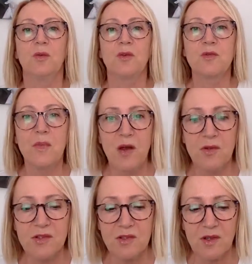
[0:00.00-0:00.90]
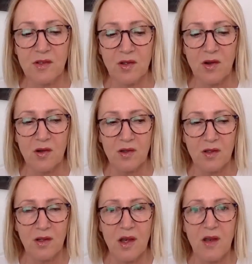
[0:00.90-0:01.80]
was married to
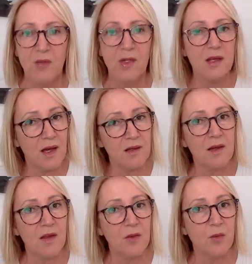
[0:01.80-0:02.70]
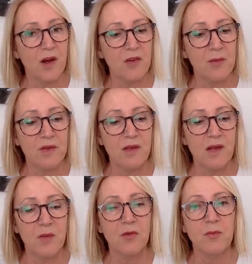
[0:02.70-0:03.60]
Elkanah, but he had another wife by the
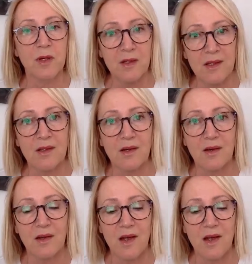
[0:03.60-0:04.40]
name of Peninnah.